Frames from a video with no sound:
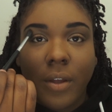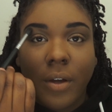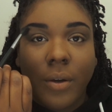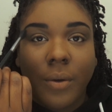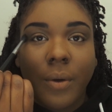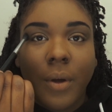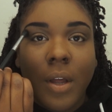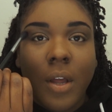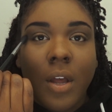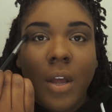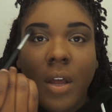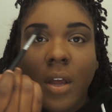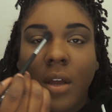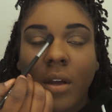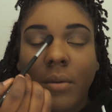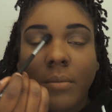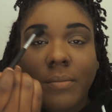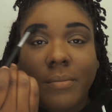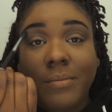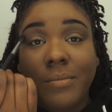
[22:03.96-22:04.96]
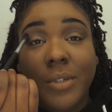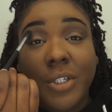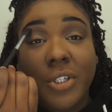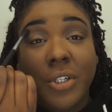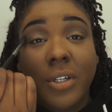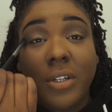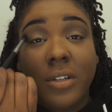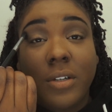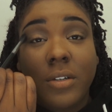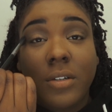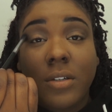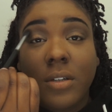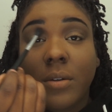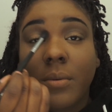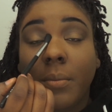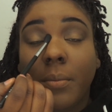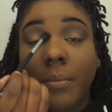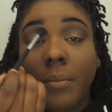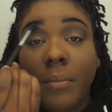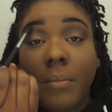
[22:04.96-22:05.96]
though. Michigan
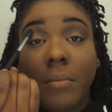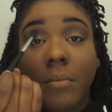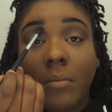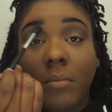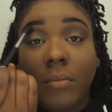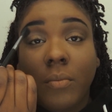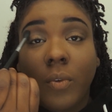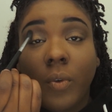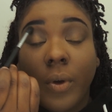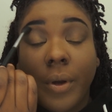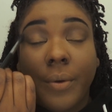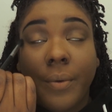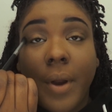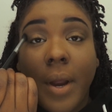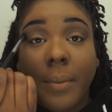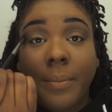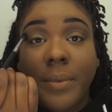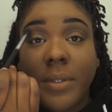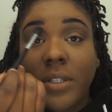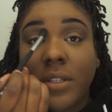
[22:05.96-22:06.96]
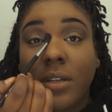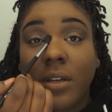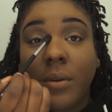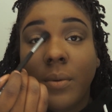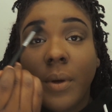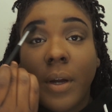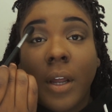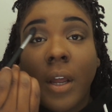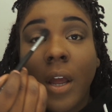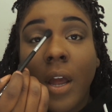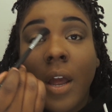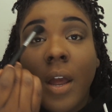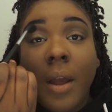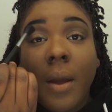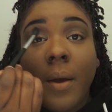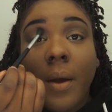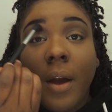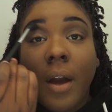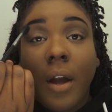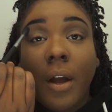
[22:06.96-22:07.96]
doesn't. Grand Rapids anyway.
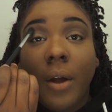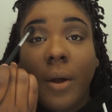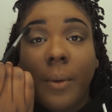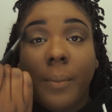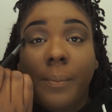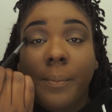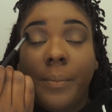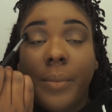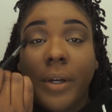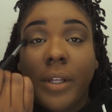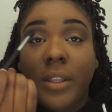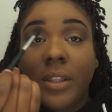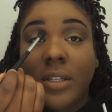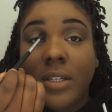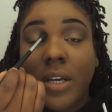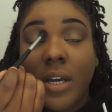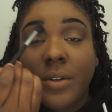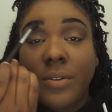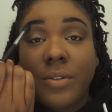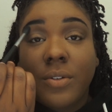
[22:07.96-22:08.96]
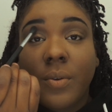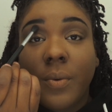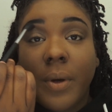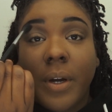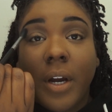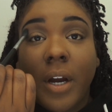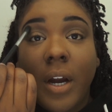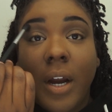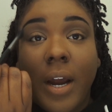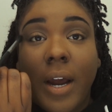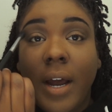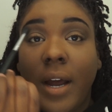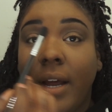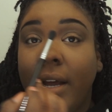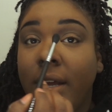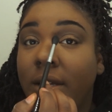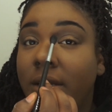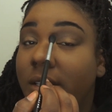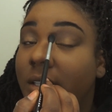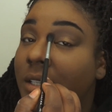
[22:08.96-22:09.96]
But the Town Square
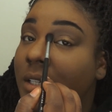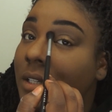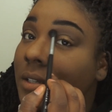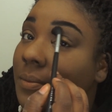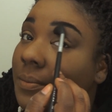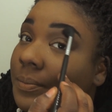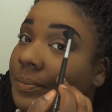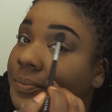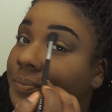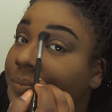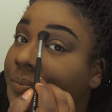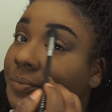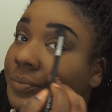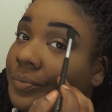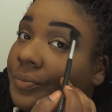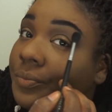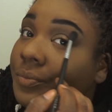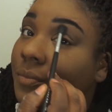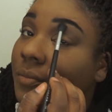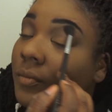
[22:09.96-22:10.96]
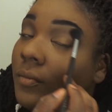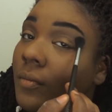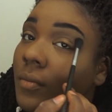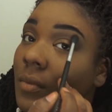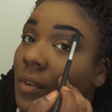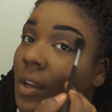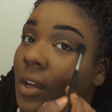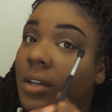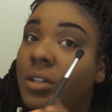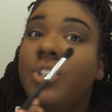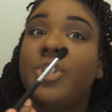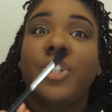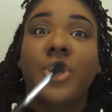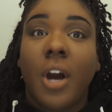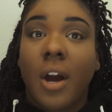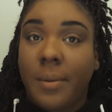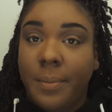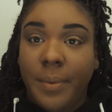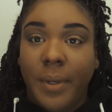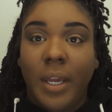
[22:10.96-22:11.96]
has
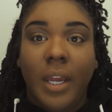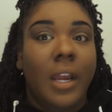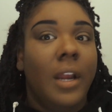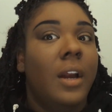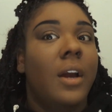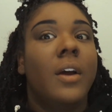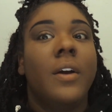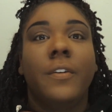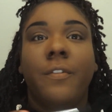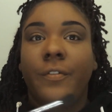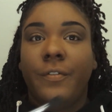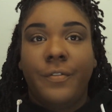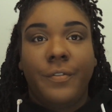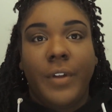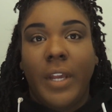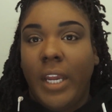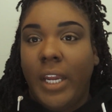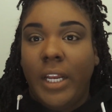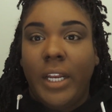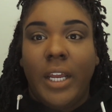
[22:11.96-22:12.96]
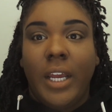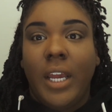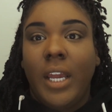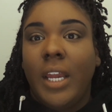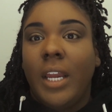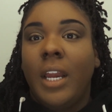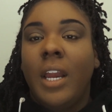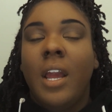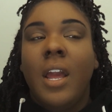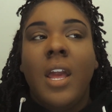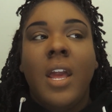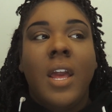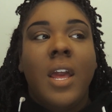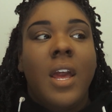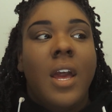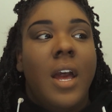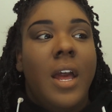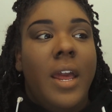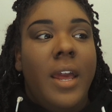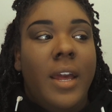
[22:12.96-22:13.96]
shopping, eating,
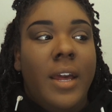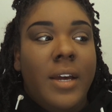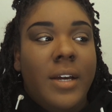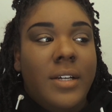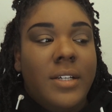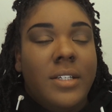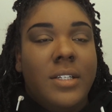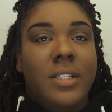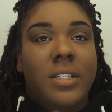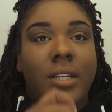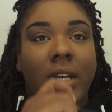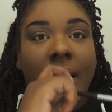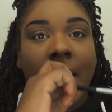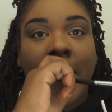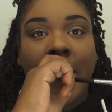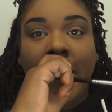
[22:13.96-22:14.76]
and